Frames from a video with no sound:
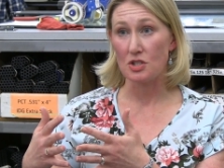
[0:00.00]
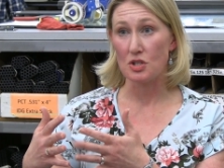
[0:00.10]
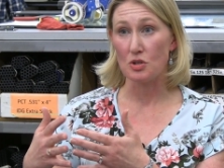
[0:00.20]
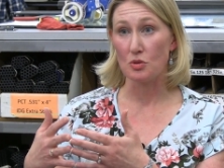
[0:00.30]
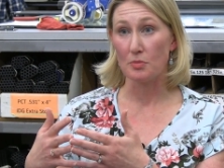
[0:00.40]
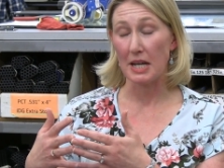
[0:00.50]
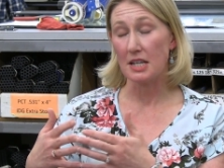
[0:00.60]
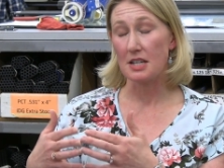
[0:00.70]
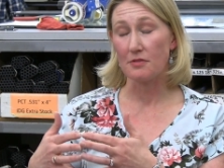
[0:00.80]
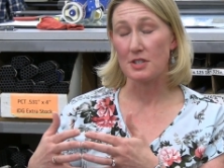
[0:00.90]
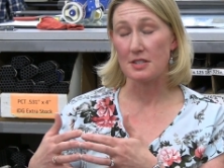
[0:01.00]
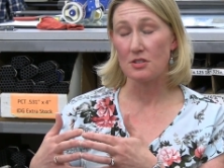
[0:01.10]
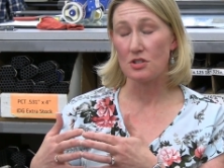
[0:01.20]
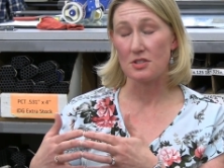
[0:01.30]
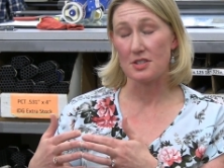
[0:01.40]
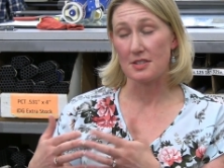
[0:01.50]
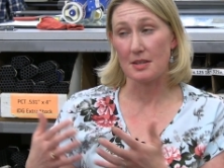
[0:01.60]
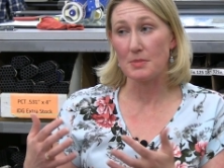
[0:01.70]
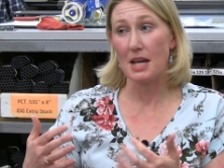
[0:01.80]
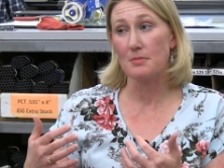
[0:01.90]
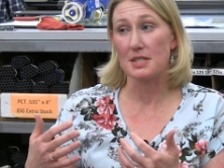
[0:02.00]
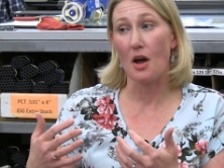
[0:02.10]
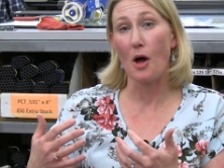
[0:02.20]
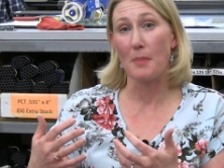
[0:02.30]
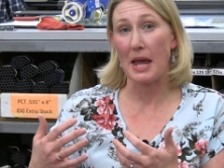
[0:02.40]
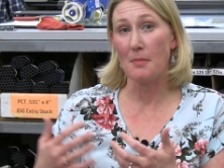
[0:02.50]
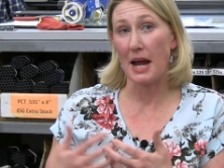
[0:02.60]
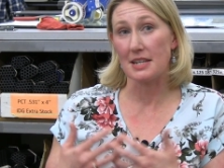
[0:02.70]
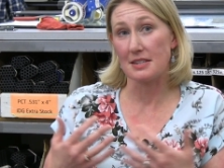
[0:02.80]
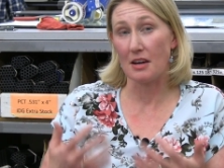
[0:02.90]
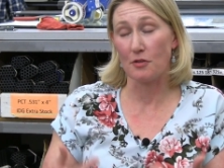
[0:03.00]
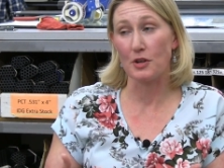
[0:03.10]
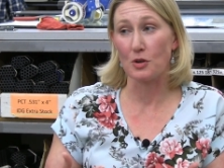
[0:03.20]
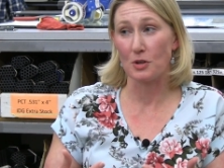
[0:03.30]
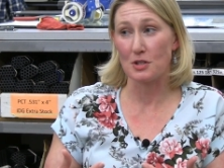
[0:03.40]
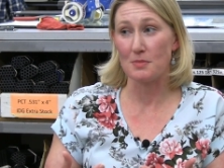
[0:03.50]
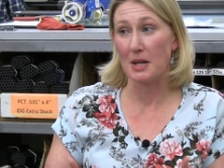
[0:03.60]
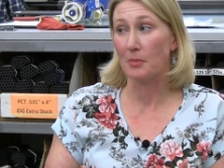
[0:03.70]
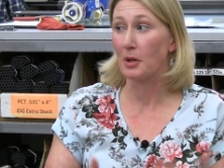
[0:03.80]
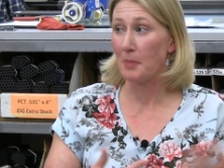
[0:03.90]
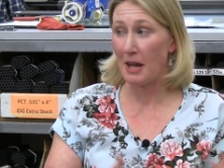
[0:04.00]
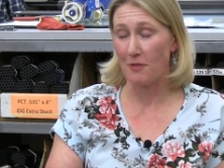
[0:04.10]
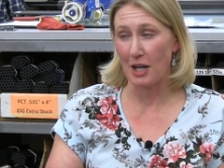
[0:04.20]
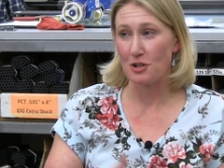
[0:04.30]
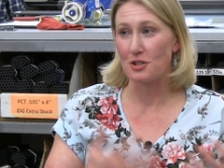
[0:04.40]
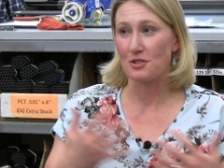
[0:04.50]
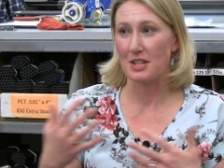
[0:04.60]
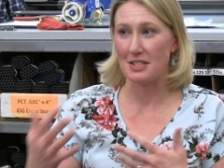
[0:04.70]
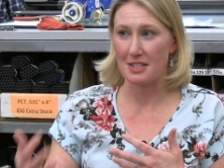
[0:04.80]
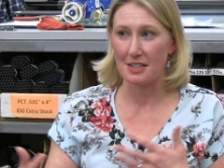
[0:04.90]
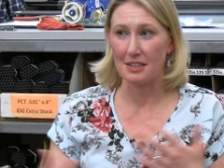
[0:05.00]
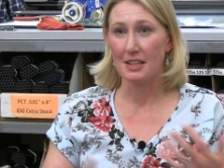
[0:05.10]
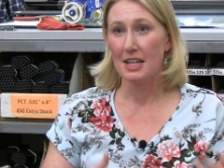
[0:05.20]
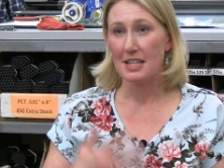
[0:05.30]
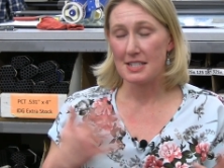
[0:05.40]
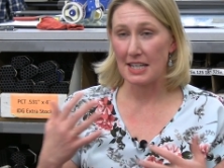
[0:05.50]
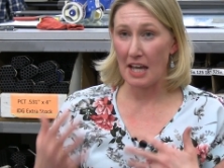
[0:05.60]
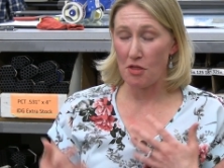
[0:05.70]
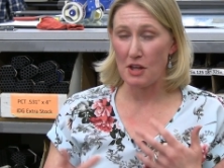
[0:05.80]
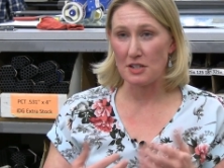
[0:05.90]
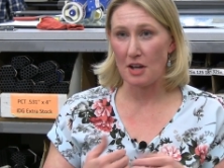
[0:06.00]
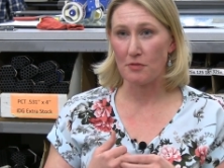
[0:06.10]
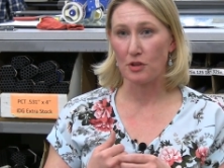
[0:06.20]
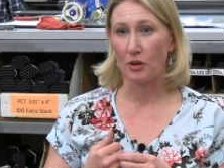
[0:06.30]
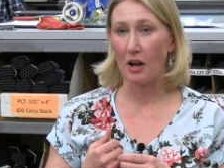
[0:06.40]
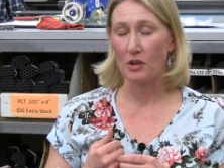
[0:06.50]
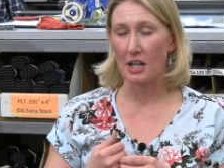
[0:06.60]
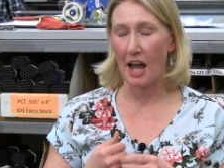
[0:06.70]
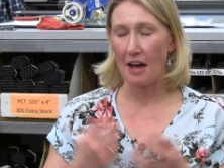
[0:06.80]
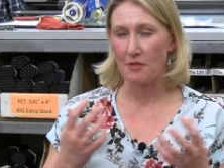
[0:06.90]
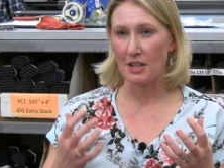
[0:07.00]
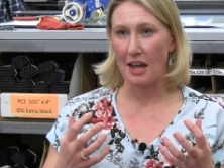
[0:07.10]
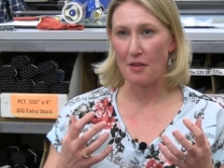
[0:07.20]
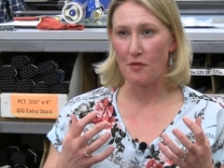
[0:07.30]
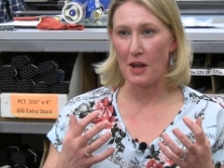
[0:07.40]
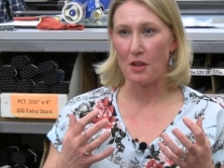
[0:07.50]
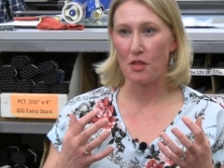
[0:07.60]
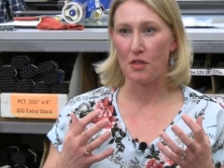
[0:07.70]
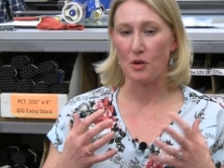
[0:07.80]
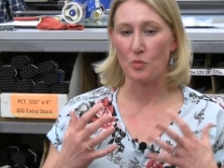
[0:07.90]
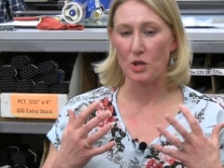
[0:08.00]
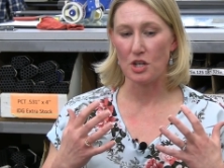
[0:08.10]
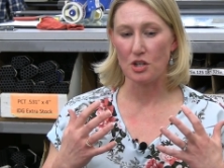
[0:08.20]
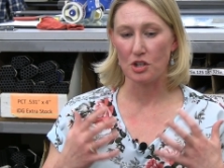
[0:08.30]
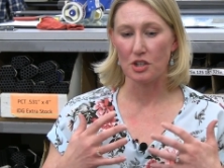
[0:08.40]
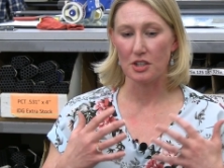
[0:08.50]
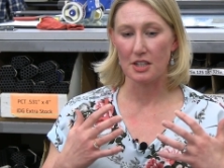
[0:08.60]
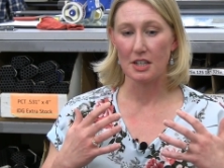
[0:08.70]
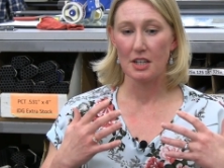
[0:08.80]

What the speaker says: to make tough decisions to sometimes not pay myself in order to be able to pay vendors and to get things off the ground, and having that faith that we could